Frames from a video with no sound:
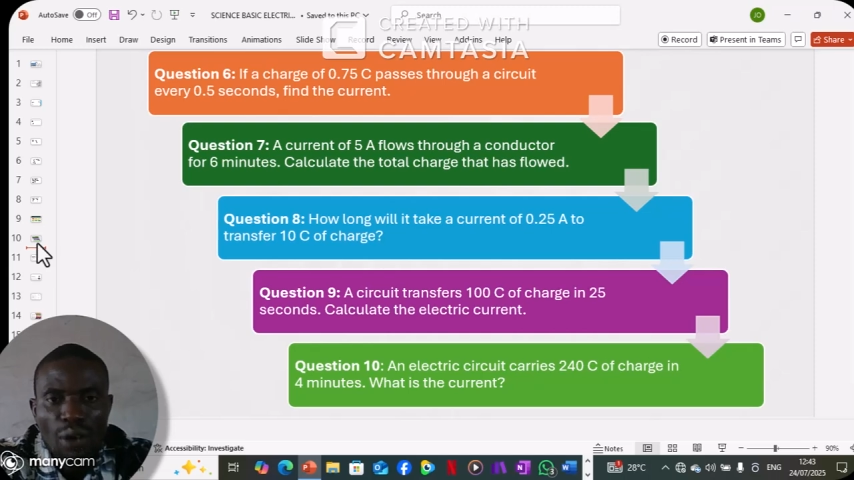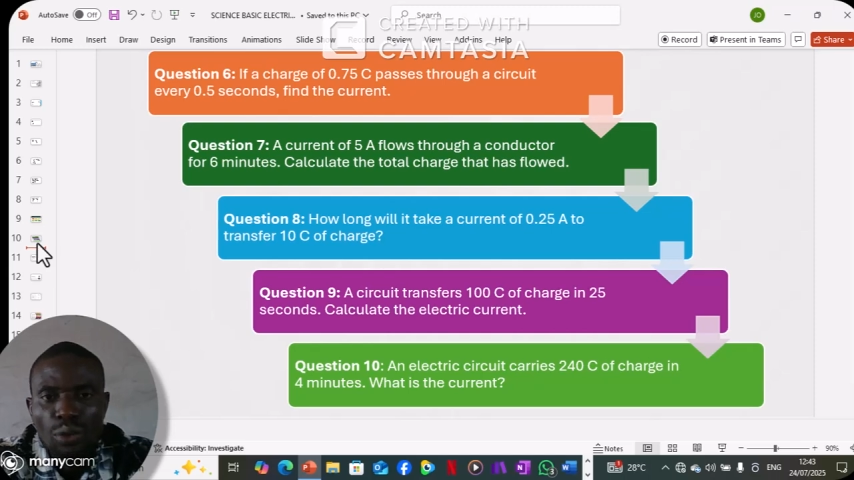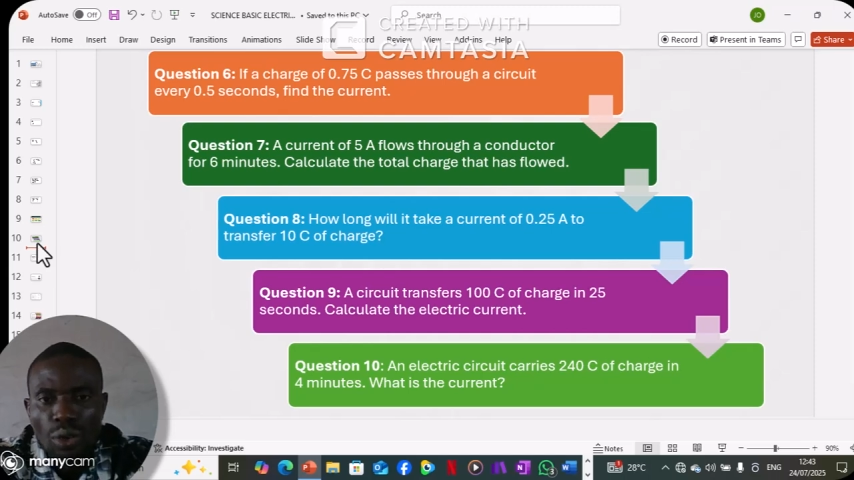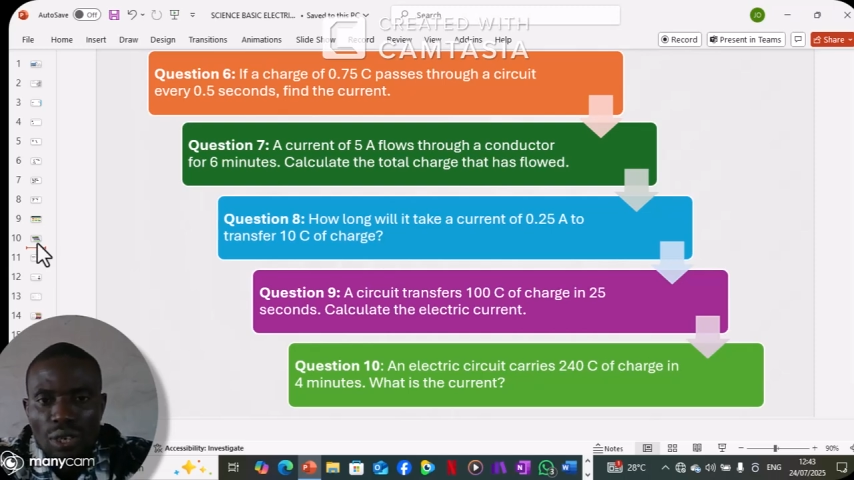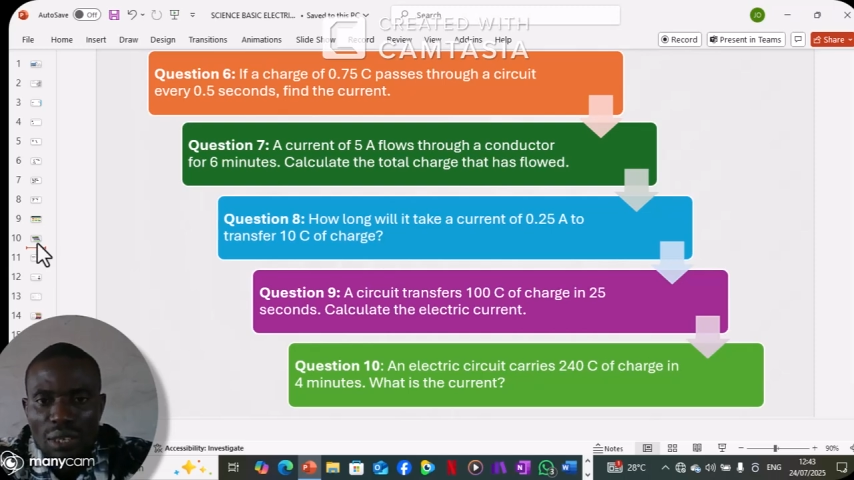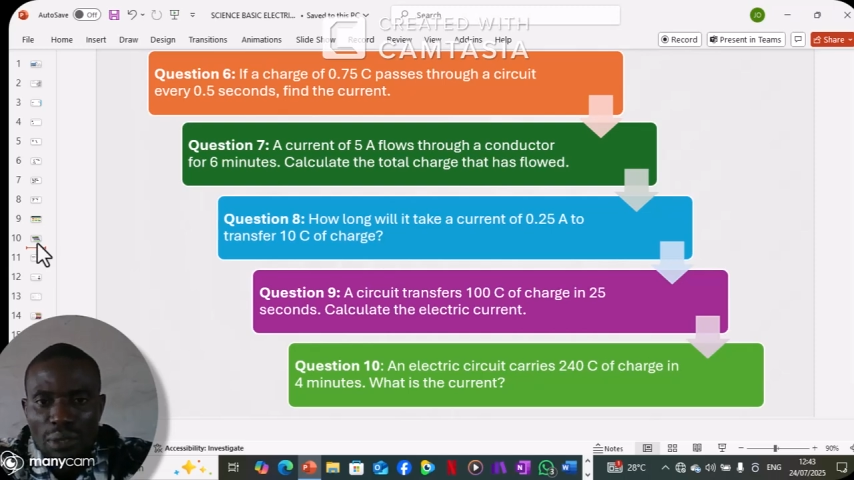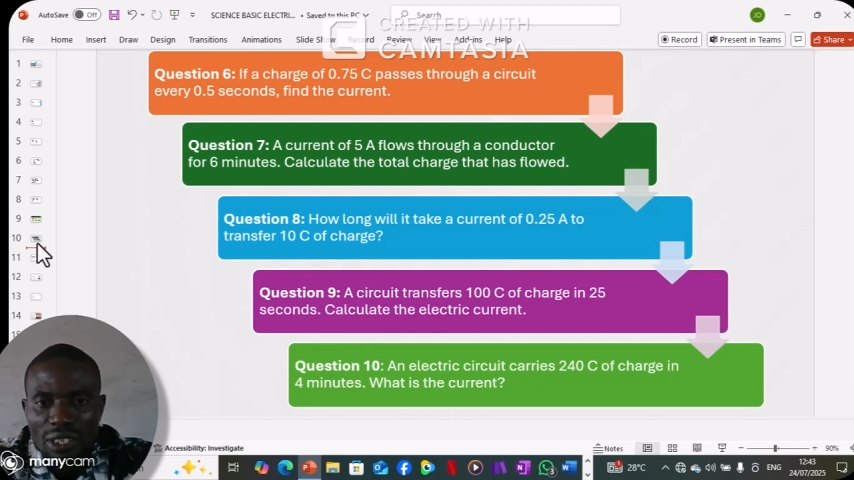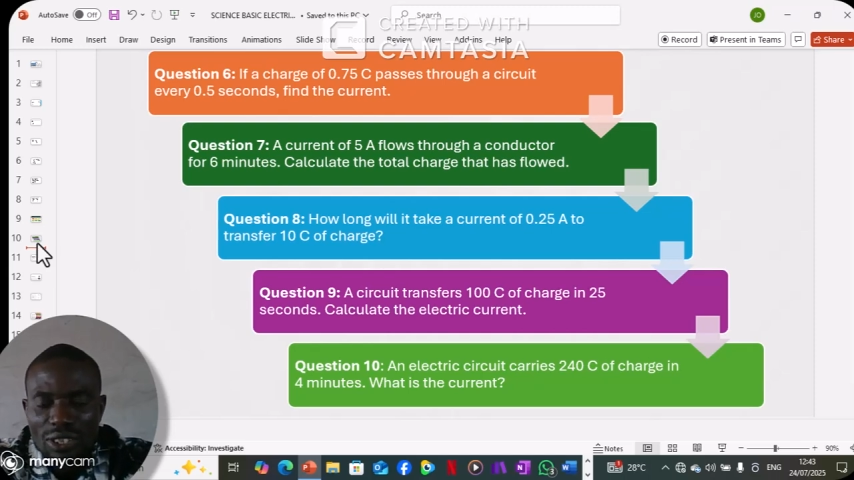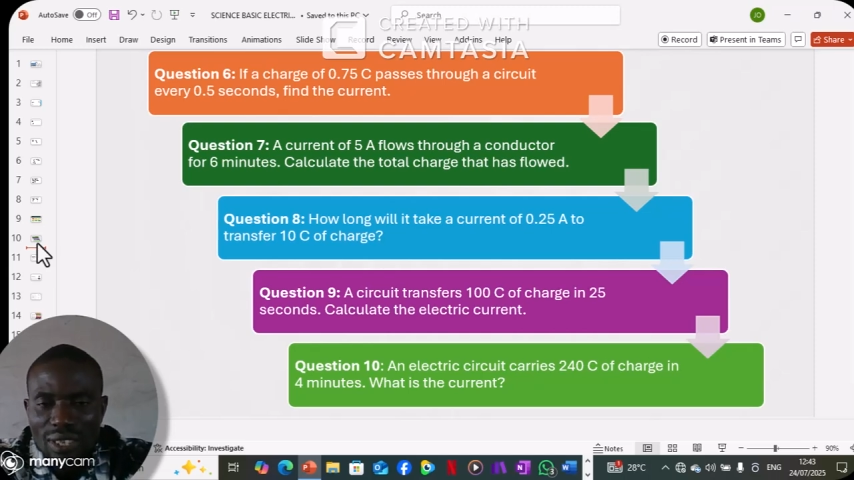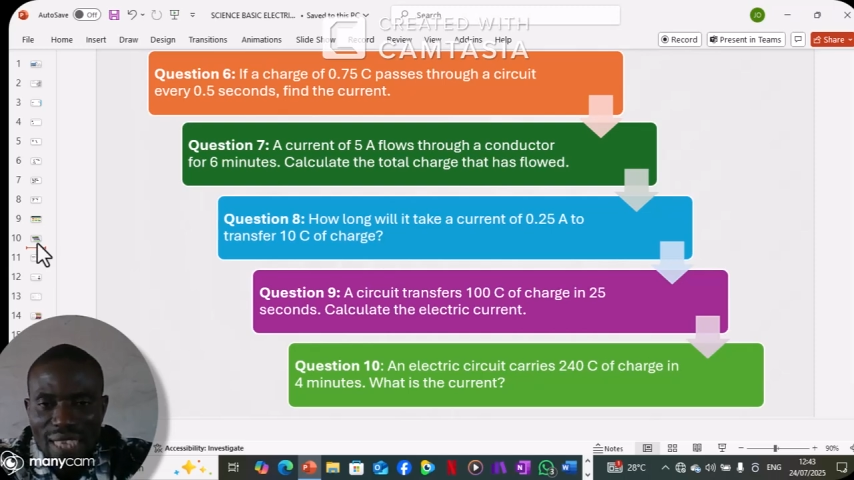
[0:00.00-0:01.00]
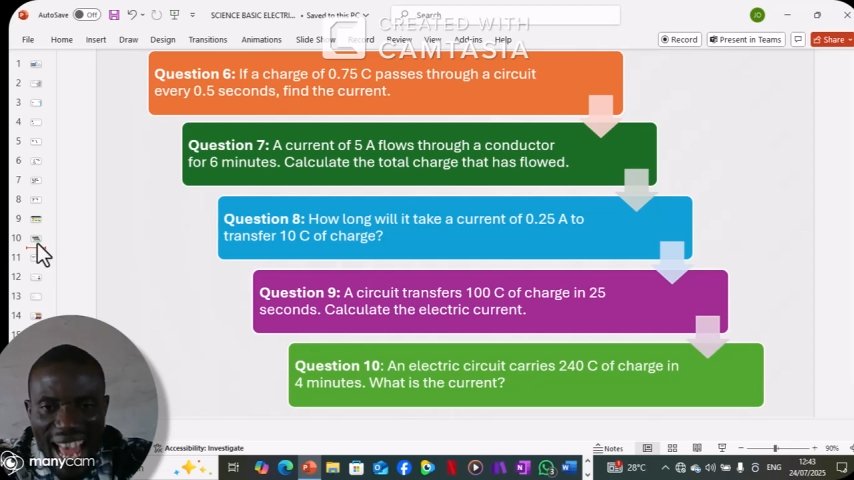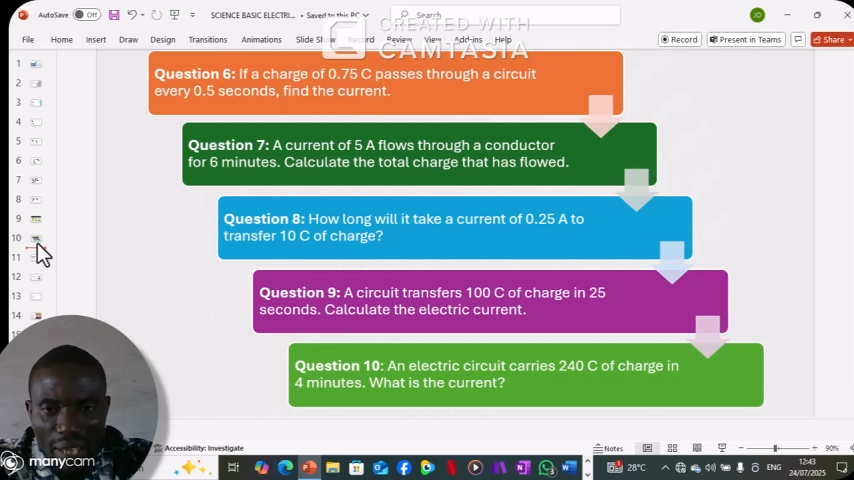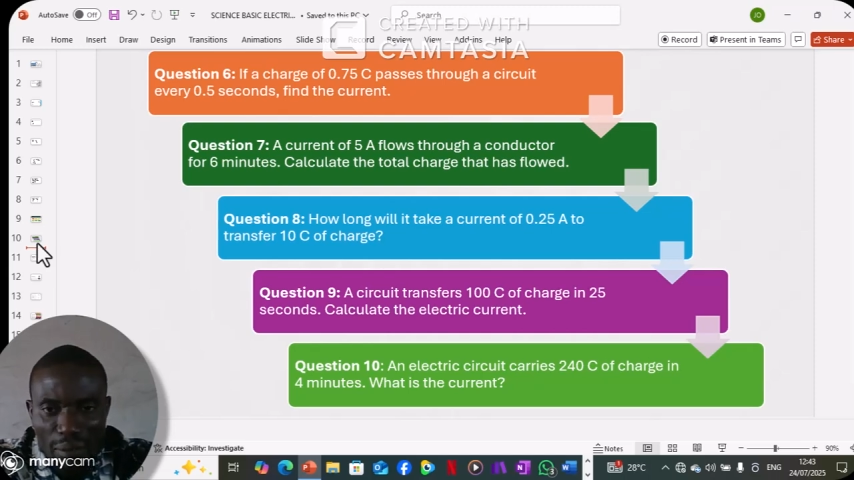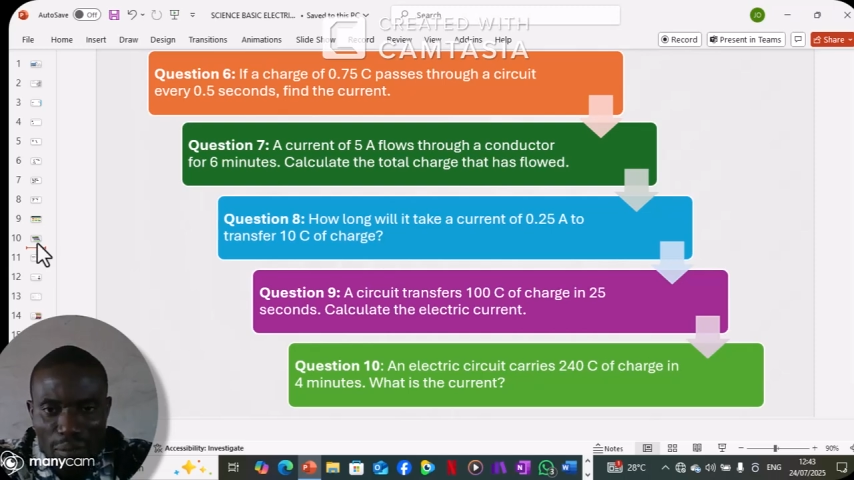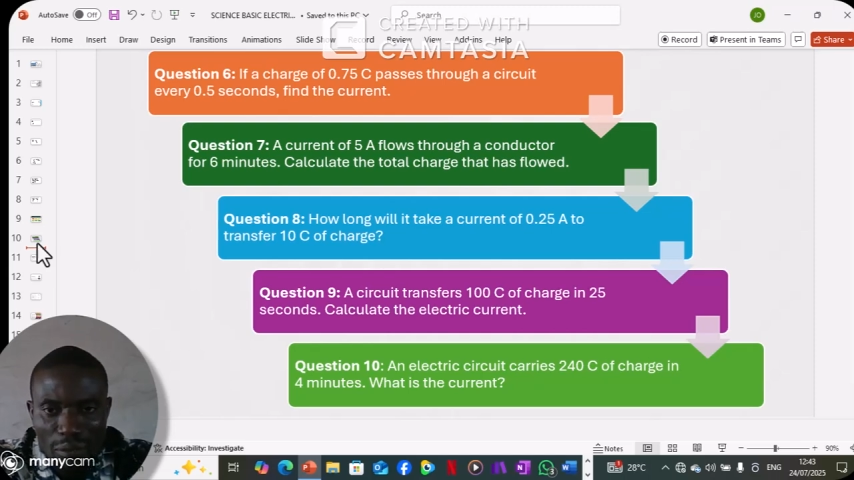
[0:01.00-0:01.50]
long means time.